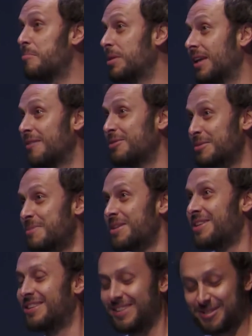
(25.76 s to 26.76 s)
but I will
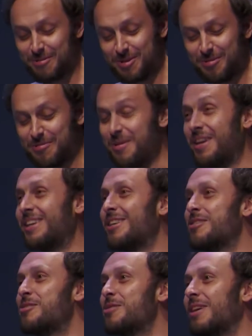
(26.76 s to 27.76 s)
immediately switch to
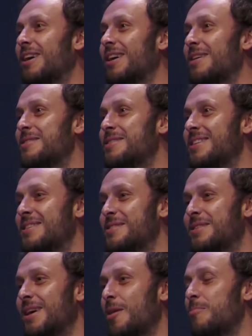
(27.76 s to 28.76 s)
English,
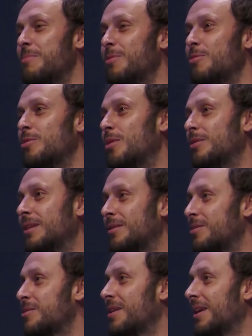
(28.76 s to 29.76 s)
since there are people who don't
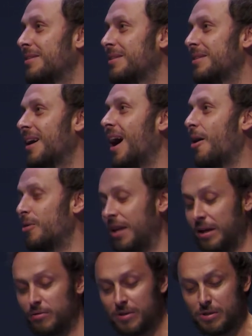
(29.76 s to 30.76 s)
understand our
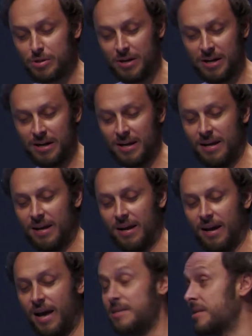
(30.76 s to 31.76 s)
language.
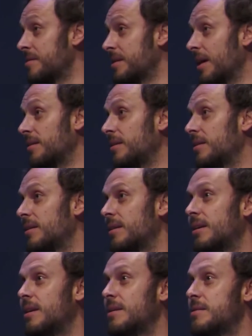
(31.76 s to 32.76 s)
As I said,
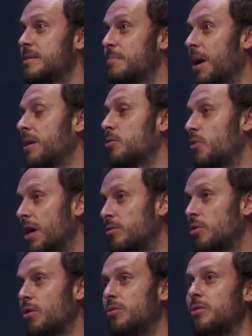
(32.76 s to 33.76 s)
it's my great
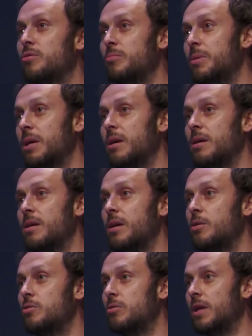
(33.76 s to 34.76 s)
honor to be
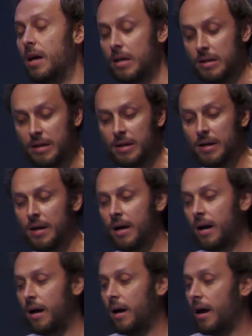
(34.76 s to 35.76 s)
here today
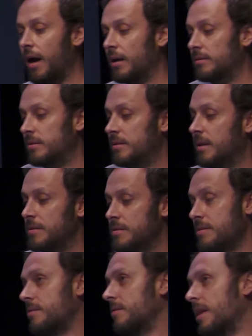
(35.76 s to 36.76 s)
at
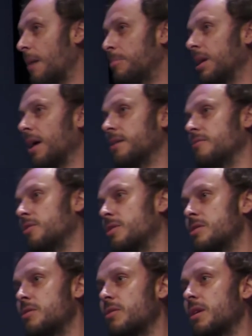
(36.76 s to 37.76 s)
this double
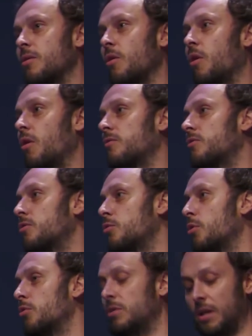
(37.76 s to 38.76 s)
anniversary of
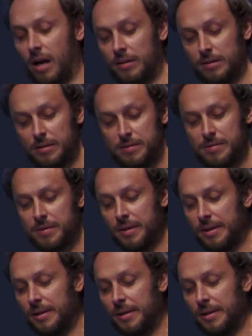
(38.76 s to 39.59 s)
Günther Anders.